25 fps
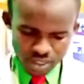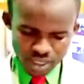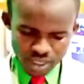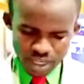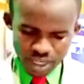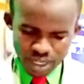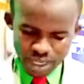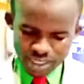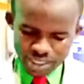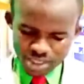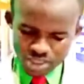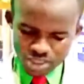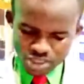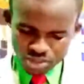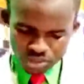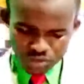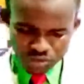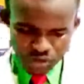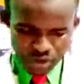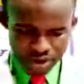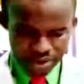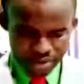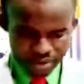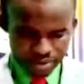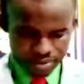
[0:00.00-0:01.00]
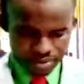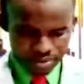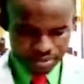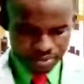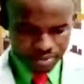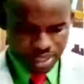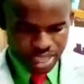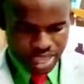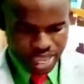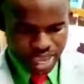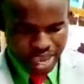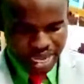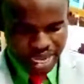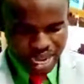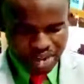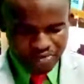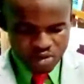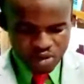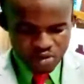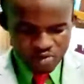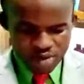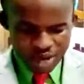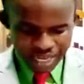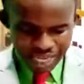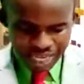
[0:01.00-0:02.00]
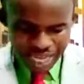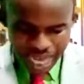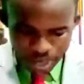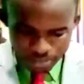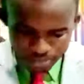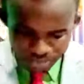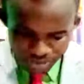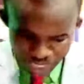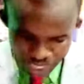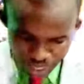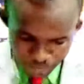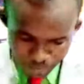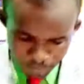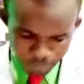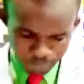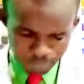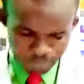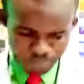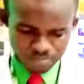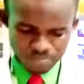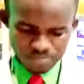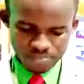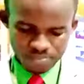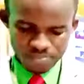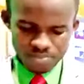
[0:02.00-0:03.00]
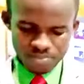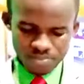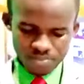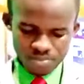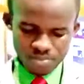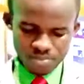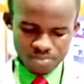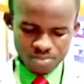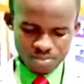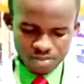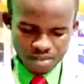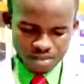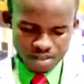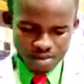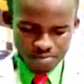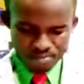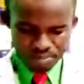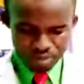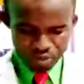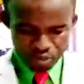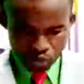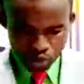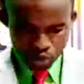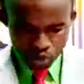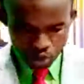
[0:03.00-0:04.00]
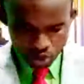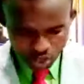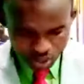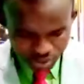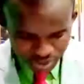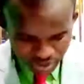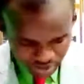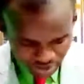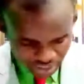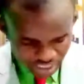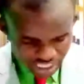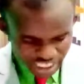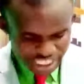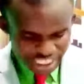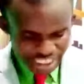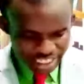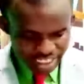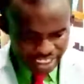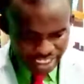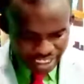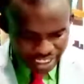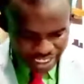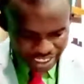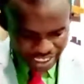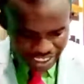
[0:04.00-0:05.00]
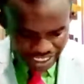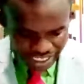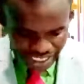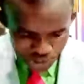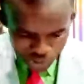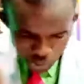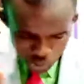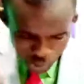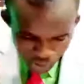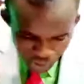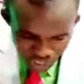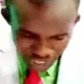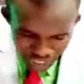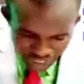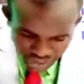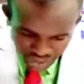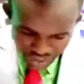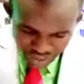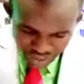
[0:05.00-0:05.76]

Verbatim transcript: little children, and have overcome them, because he who is